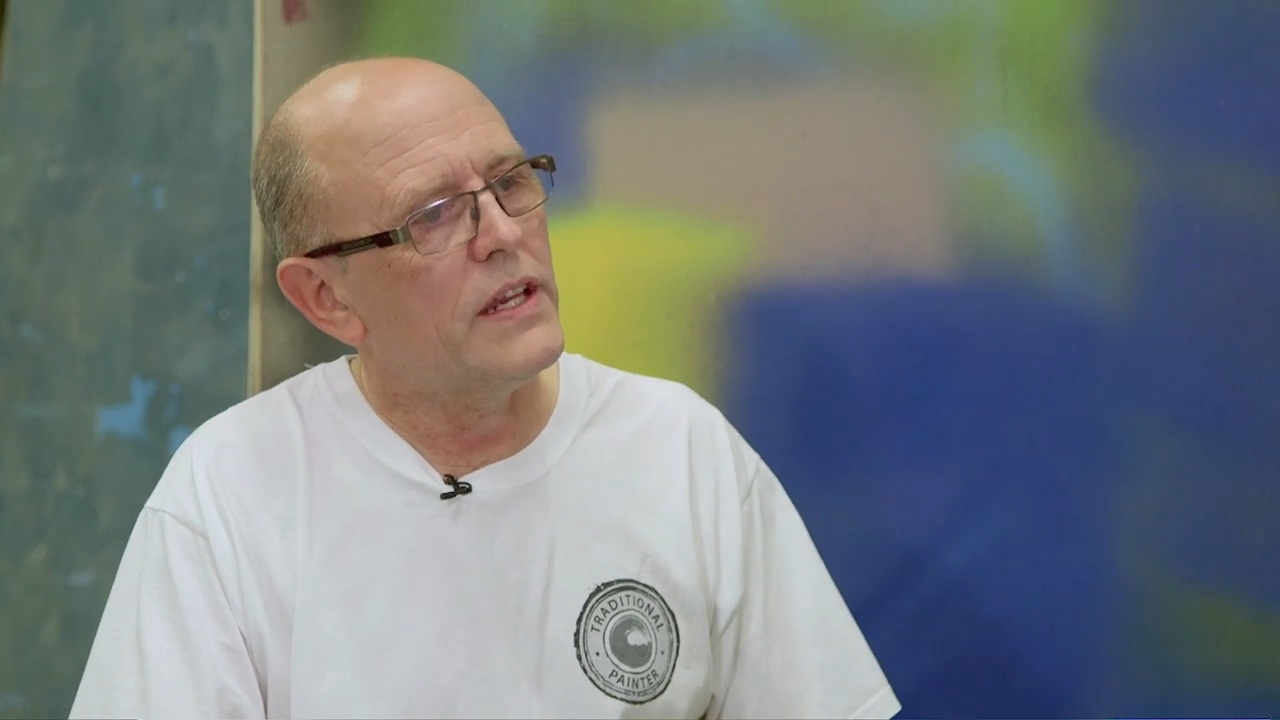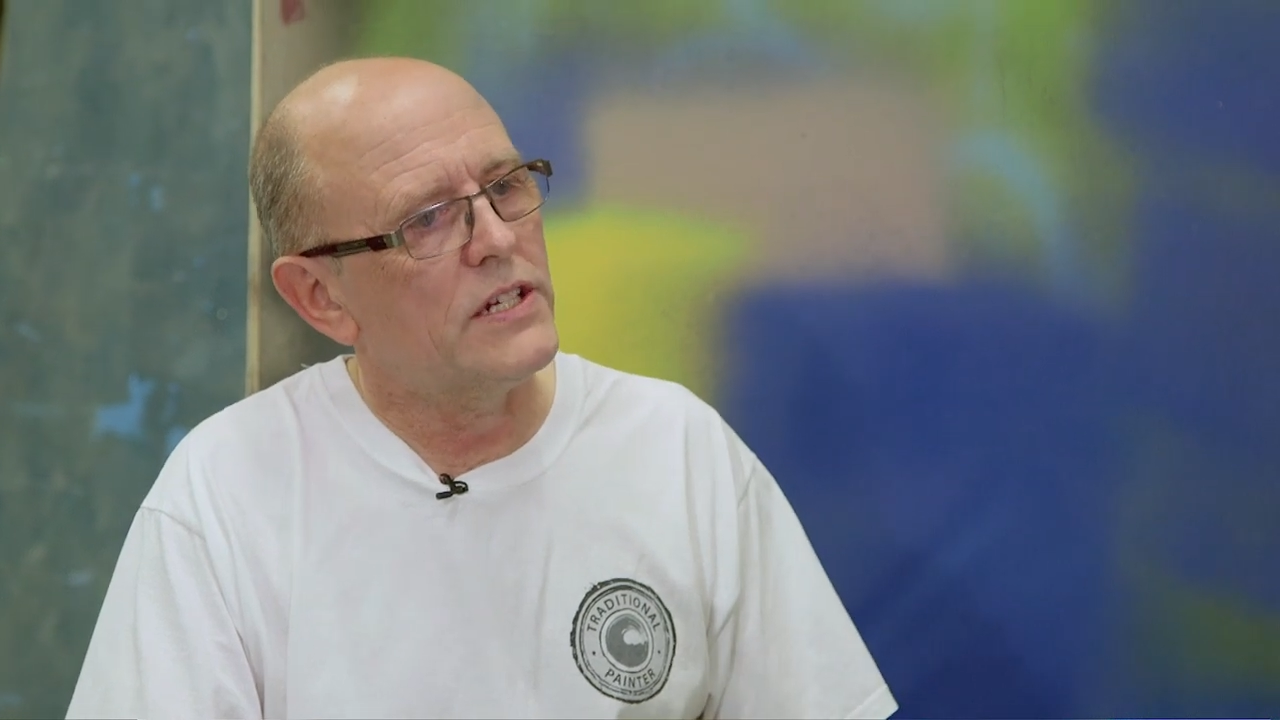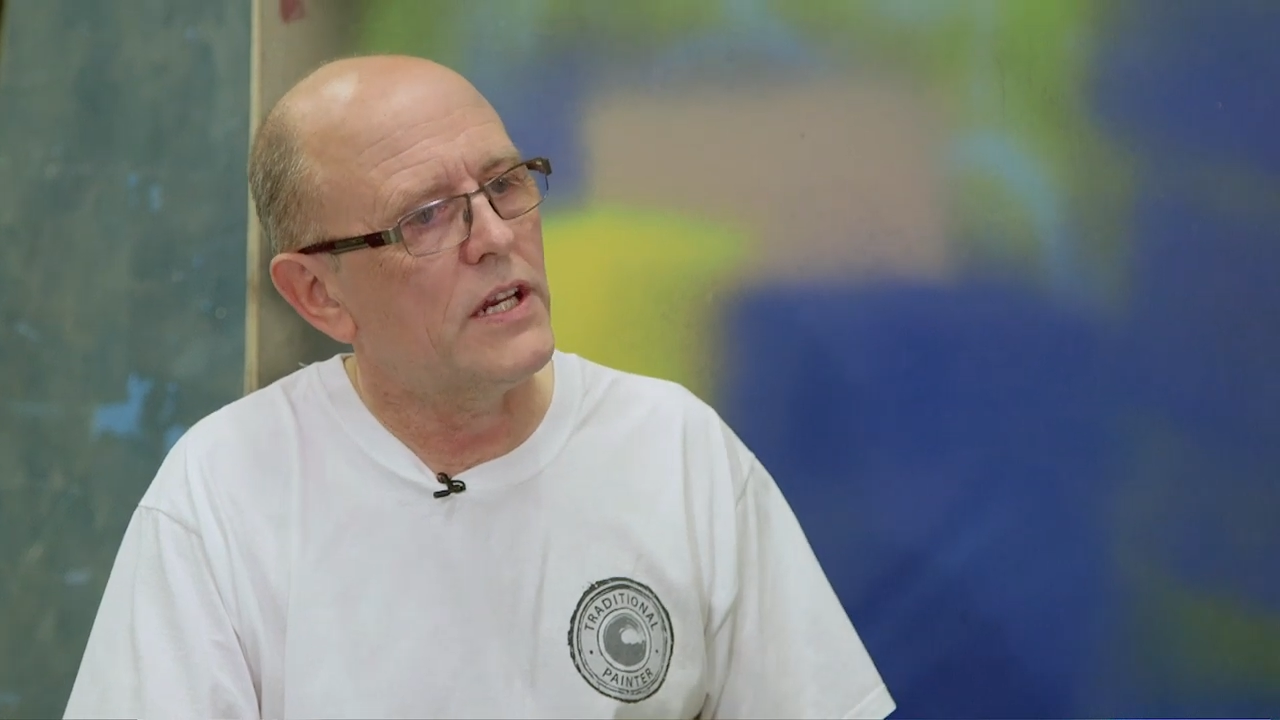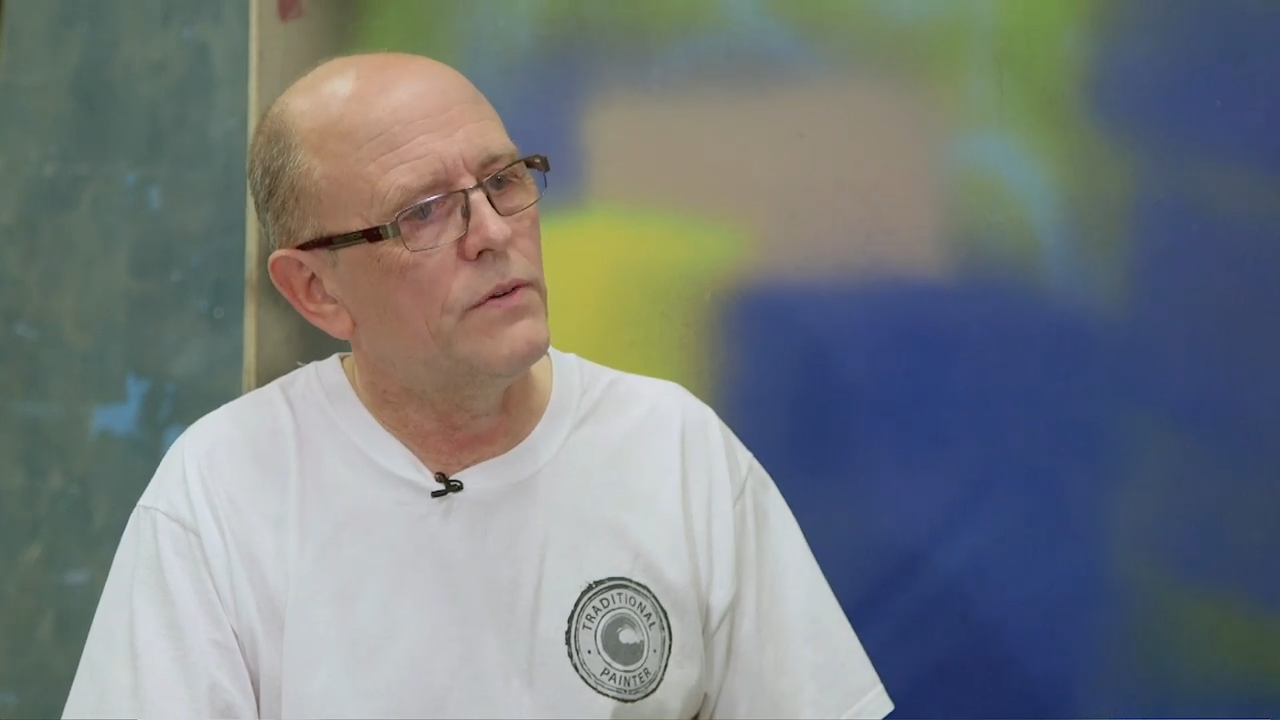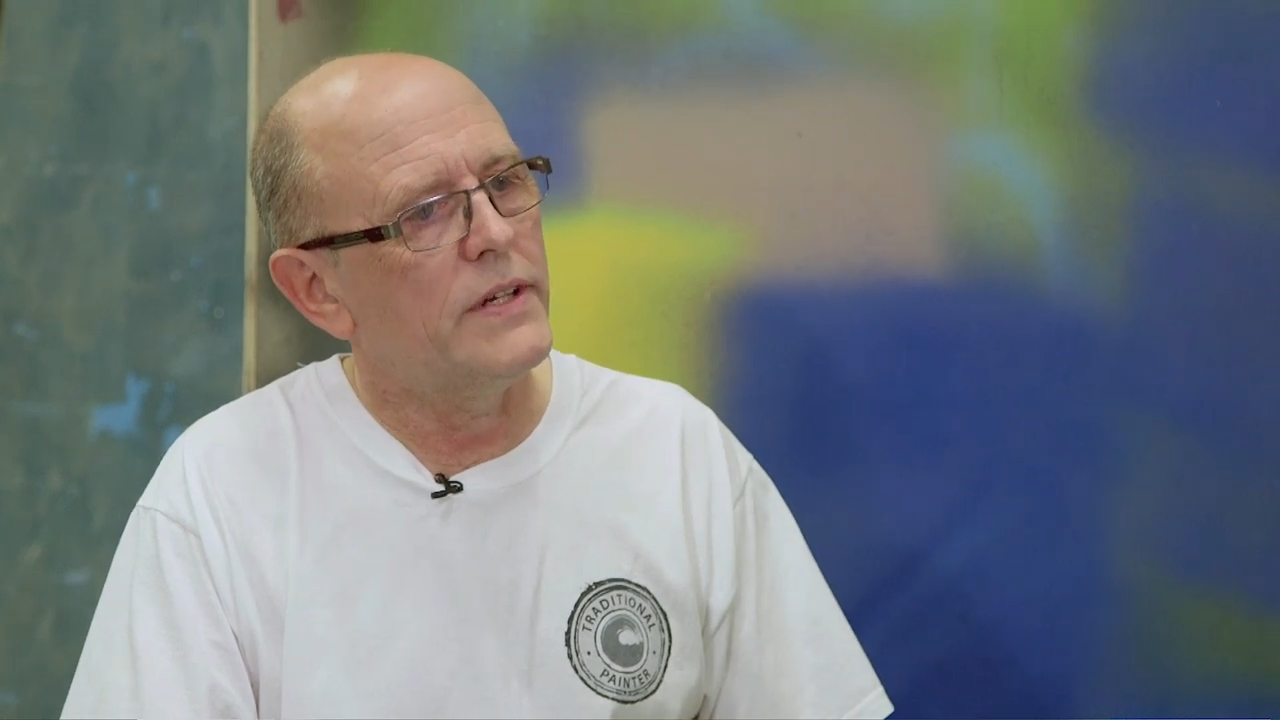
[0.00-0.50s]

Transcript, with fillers: his own